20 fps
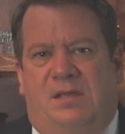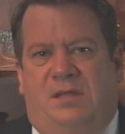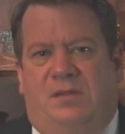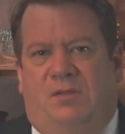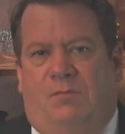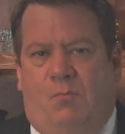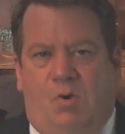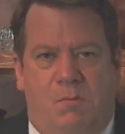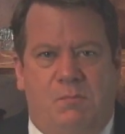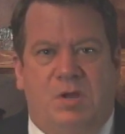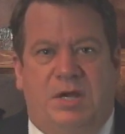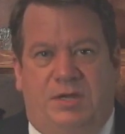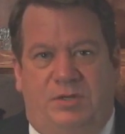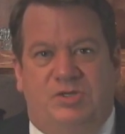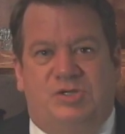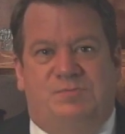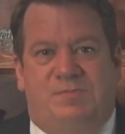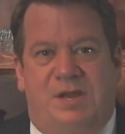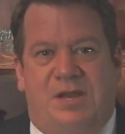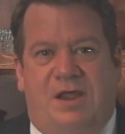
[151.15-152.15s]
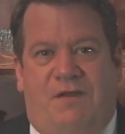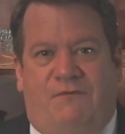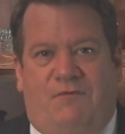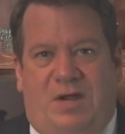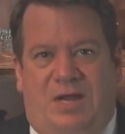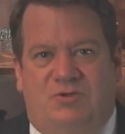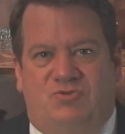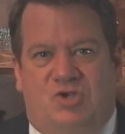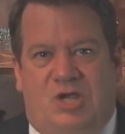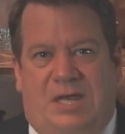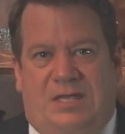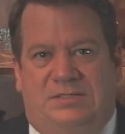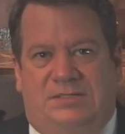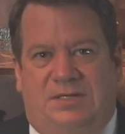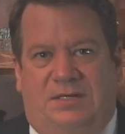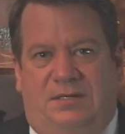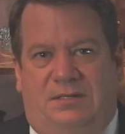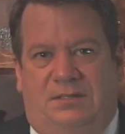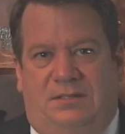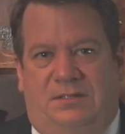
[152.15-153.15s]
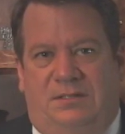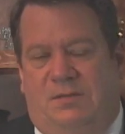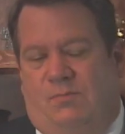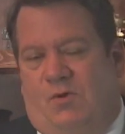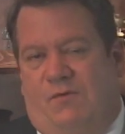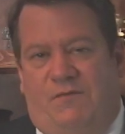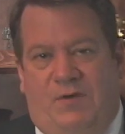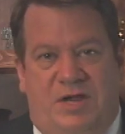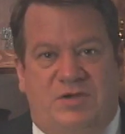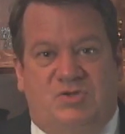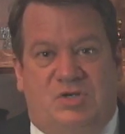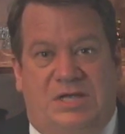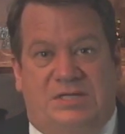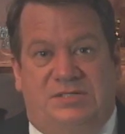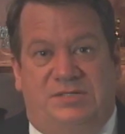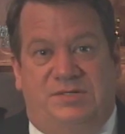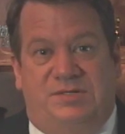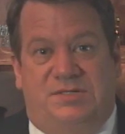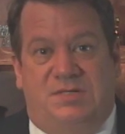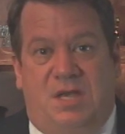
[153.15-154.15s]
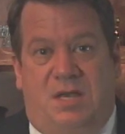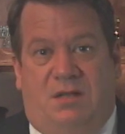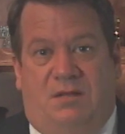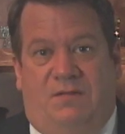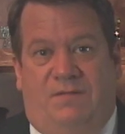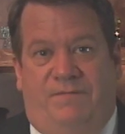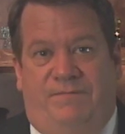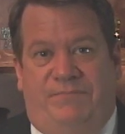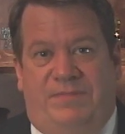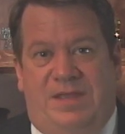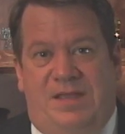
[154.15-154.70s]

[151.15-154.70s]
the more money you spend on franchising, the more franchises you sell.